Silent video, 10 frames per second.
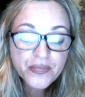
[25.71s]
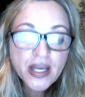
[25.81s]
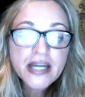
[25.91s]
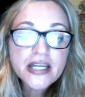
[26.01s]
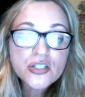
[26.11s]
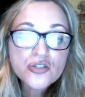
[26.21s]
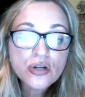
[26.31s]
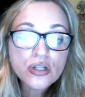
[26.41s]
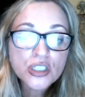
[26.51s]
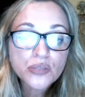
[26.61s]
Any
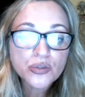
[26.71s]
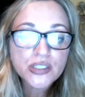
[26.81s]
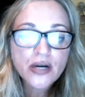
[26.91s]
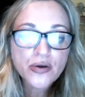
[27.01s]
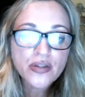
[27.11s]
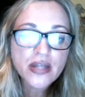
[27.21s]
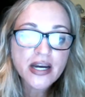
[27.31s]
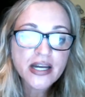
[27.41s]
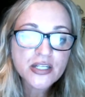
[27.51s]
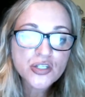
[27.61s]
astrologer will tell you that it
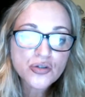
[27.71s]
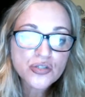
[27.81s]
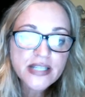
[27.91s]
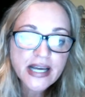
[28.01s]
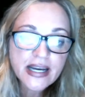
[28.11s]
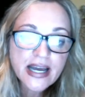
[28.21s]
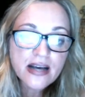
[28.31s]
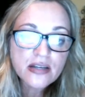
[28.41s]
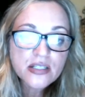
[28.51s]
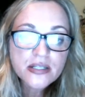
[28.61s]
hit your second
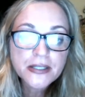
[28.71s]
house,